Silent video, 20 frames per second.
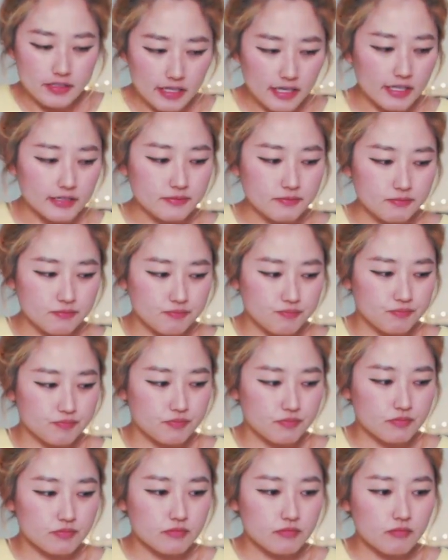yeah,
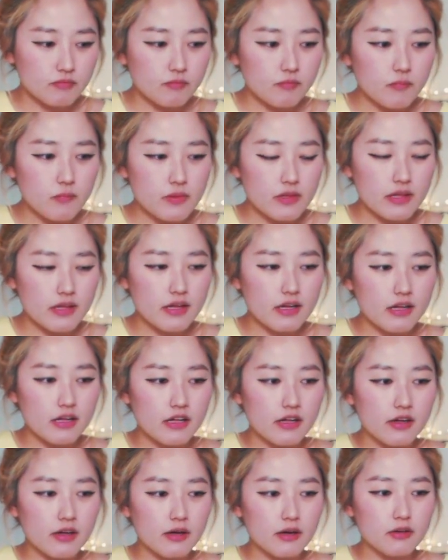
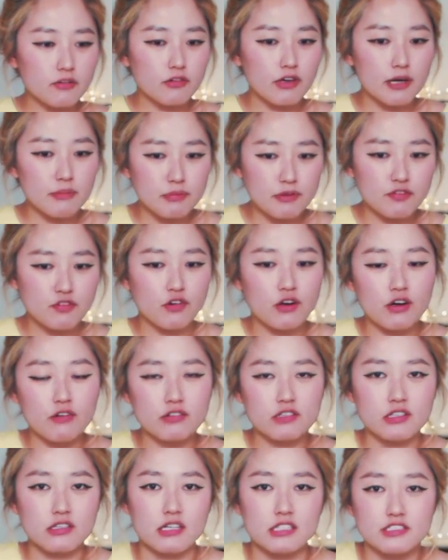and right before I
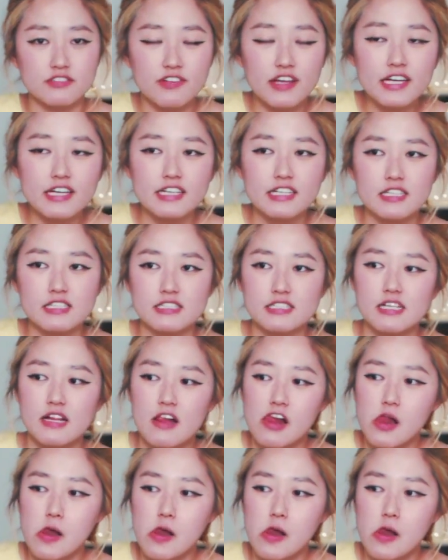went to Las Vegas,